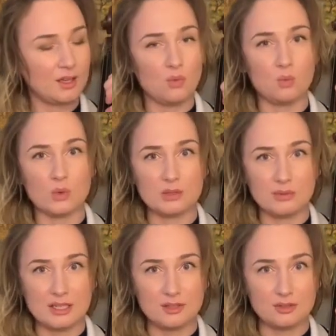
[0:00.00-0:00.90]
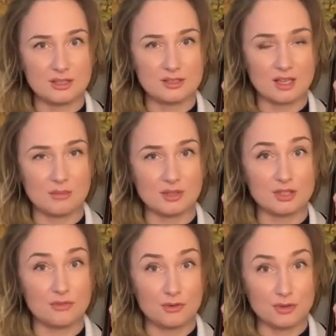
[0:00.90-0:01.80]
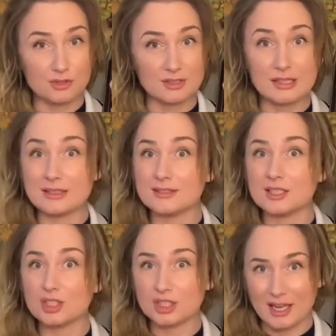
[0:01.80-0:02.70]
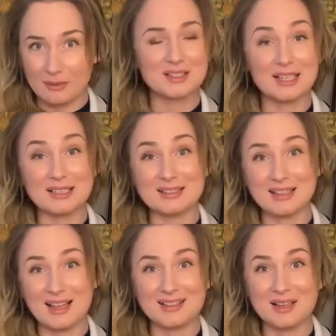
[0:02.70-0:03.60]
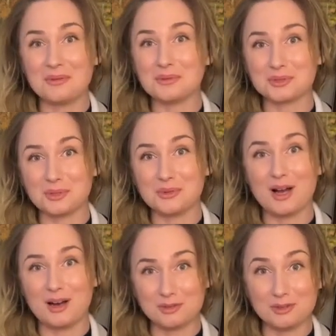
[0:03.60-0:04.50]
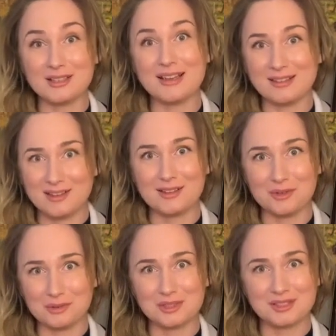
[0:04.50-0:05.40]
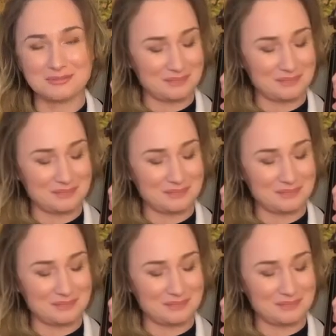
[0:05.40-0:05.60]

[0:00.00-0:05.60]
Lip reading: What we need to establish first is the shape, and then I will show you how to get the notes.